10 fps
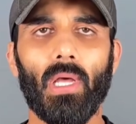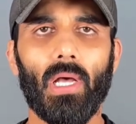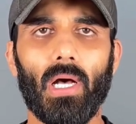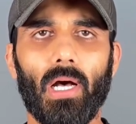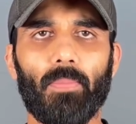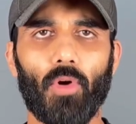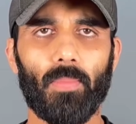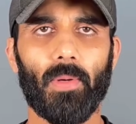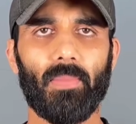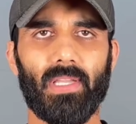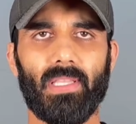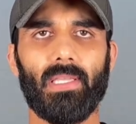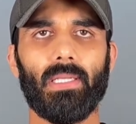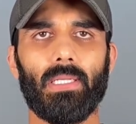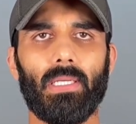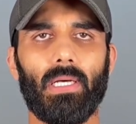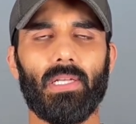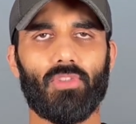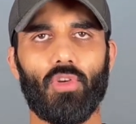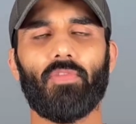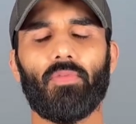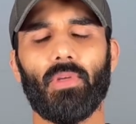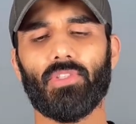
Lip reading: pop up by the software. So